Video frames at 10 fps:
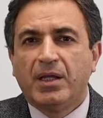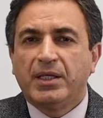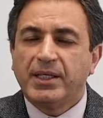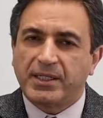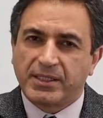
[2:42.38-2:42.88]

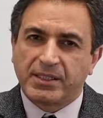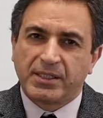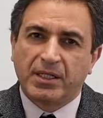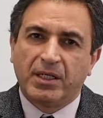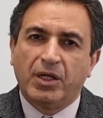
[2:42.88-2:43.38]
Yes,
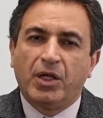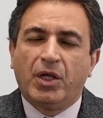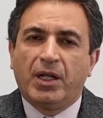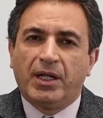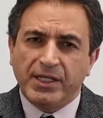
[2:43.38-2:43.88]

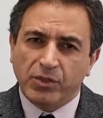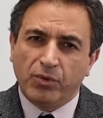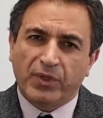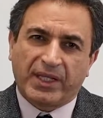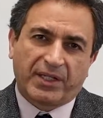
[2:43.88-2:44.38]
let's
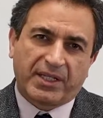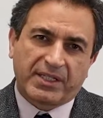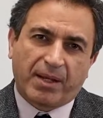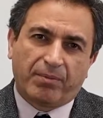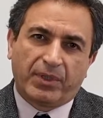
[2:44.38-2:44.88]
look at the
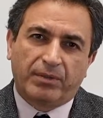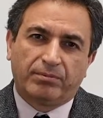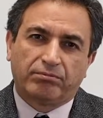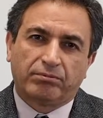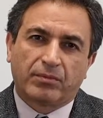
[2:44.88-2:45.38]
example.
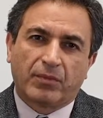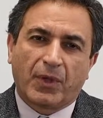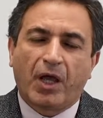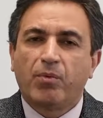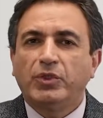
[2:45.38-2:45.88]

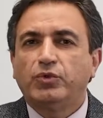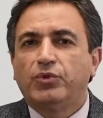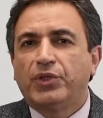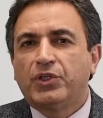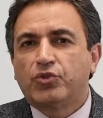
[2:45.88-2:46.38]
I want to
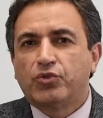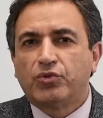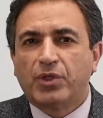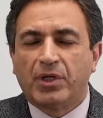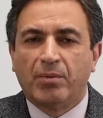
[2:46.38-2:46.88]
intrude a